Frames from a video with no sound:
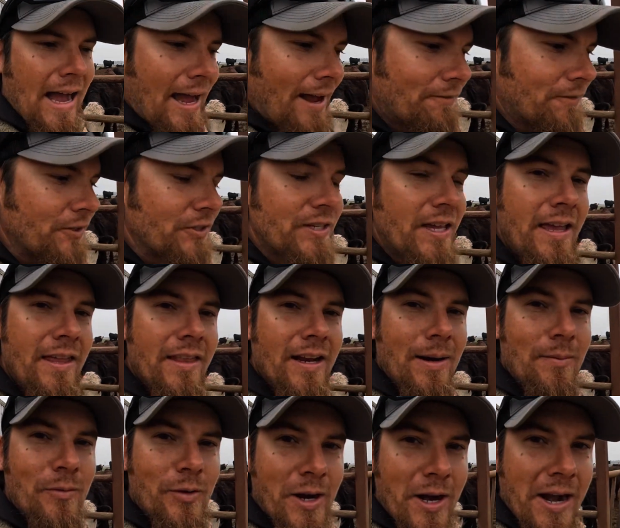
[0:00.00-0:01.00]
I have to say that
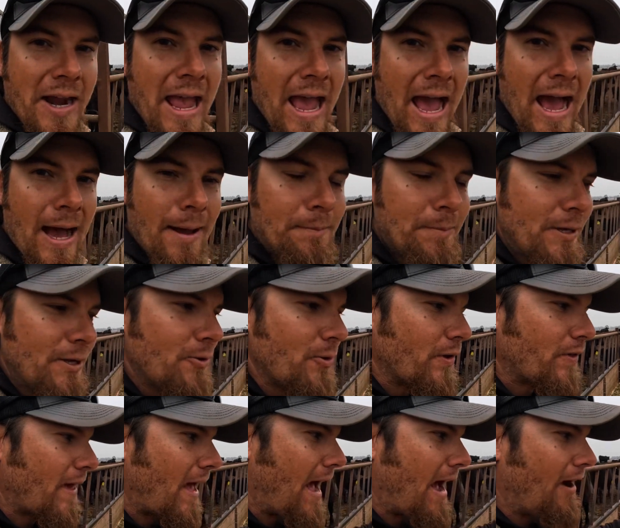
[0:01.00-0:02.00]
I'm very happy
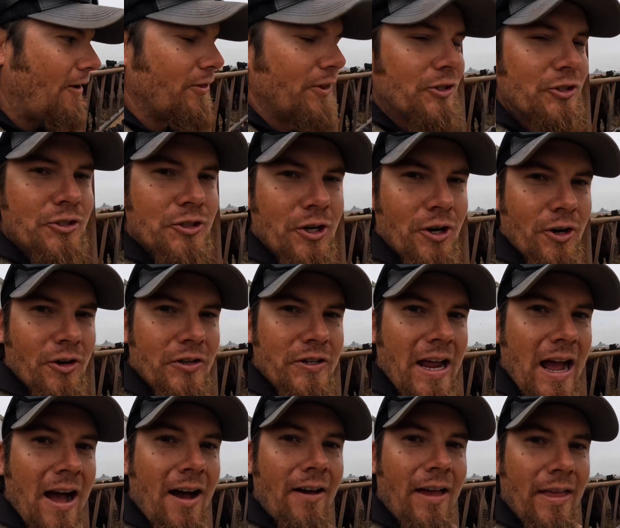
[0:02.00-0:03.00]
with how this turned
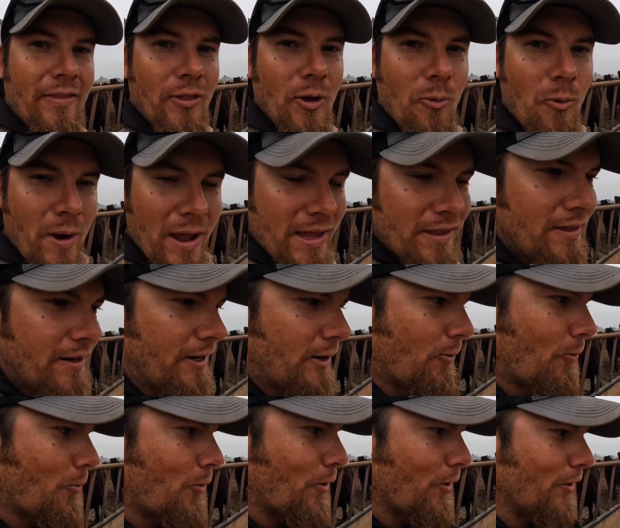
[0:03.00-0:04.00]
out and the way that
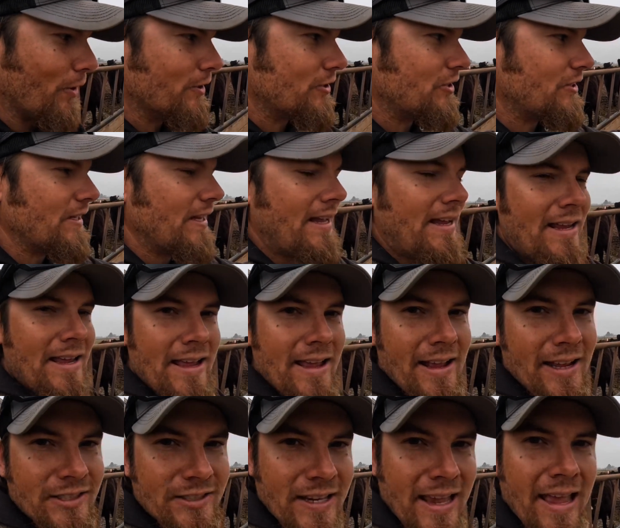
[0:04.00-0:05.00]
it works.
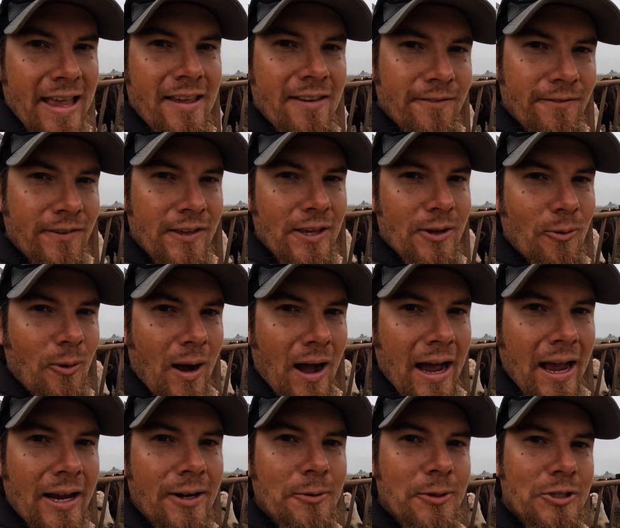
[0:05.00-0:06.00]
It's eight feet
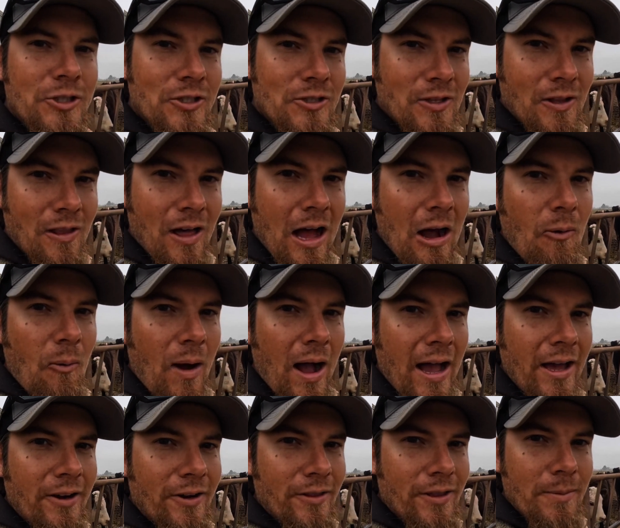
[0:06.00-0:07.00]
wide, which is a lot
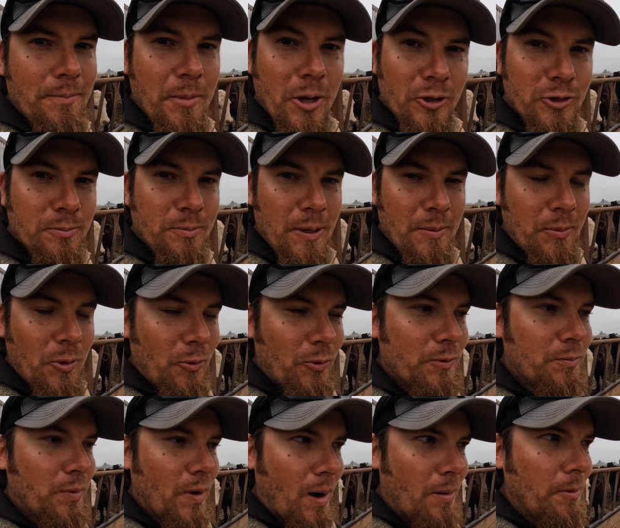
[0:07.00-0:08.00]
wider than most people
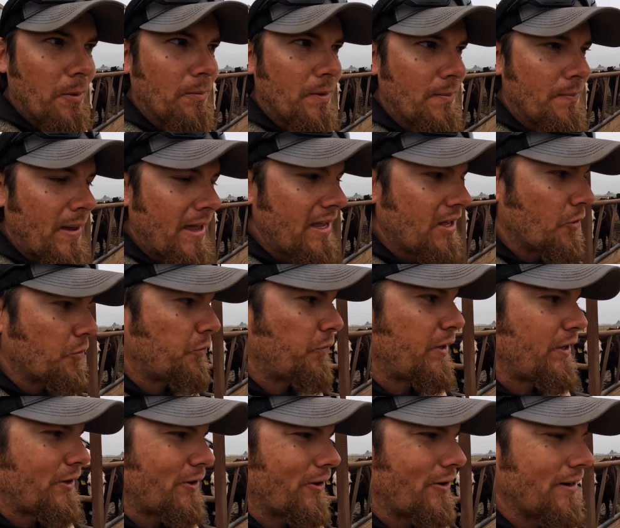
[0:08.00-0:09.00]
would probably make a
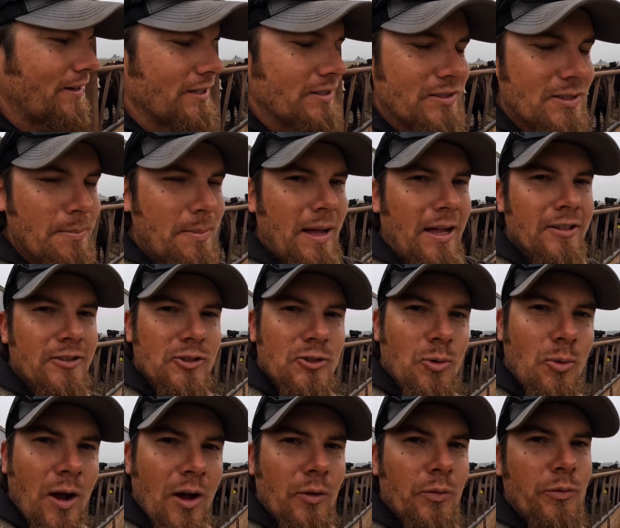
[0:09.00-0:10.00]
feeder, and it's about
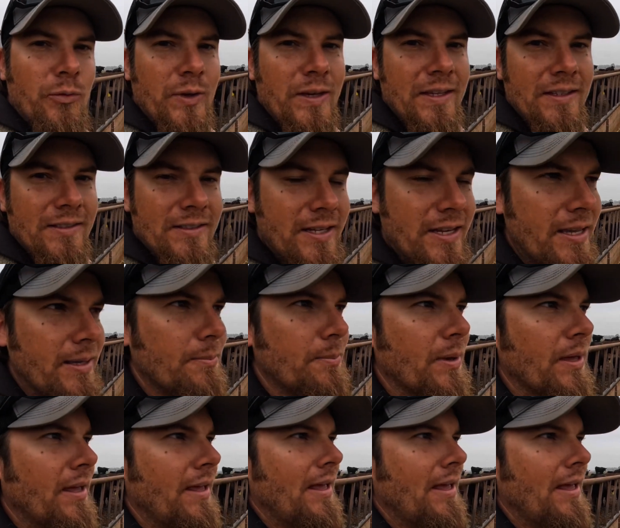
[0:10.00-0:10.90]
12 feet deep.